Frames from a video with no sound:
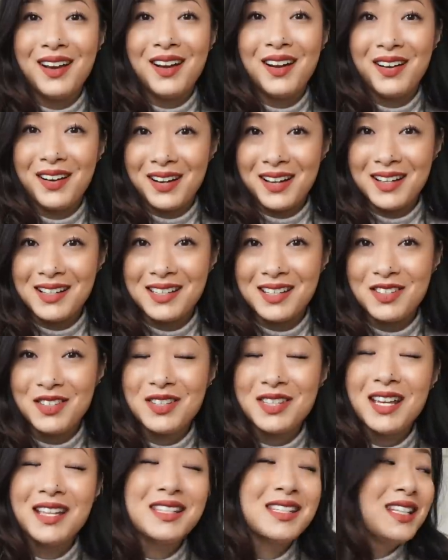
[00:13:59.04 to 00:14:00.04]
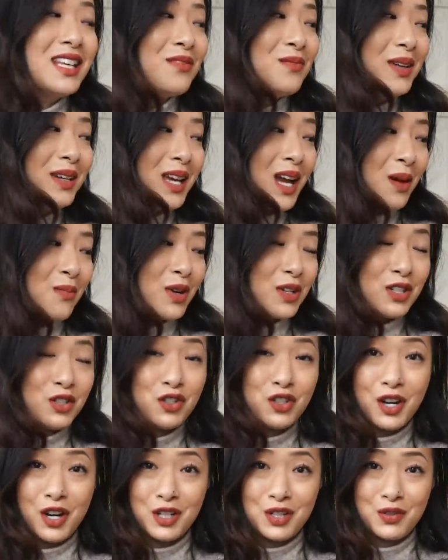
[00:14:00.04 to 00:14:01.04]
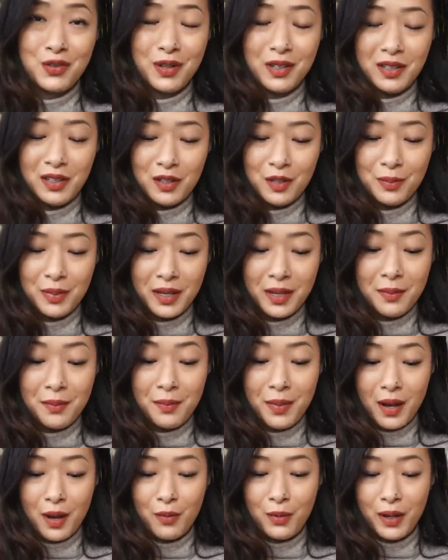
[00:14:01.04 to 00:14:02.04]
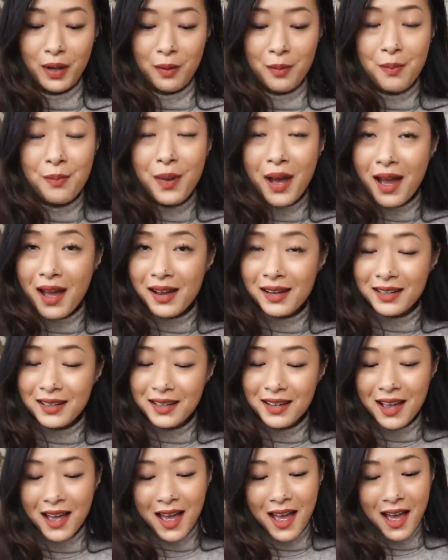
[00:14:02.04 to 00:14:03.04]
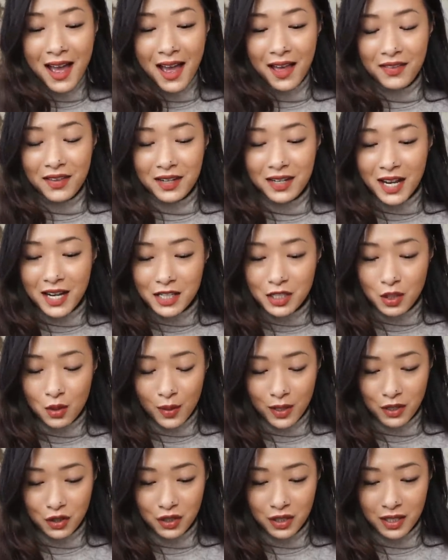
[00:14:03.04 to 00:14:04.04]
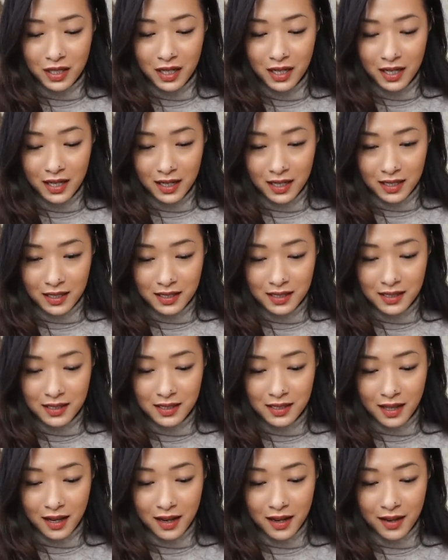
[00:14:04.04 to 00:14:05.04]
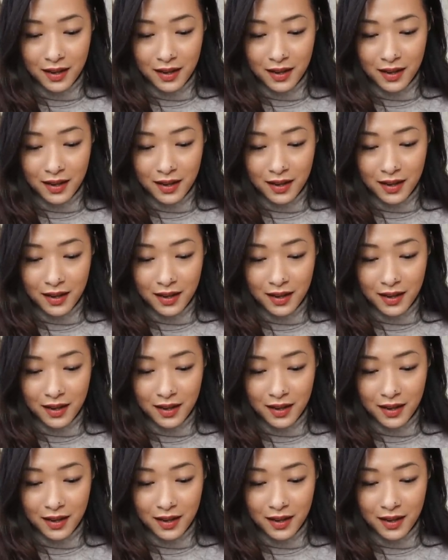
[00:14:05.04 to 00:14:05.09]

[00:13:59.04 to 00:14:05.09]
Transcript: All right guys, I just had to leave my camera to charge for a little bit, but we are back, and the next question is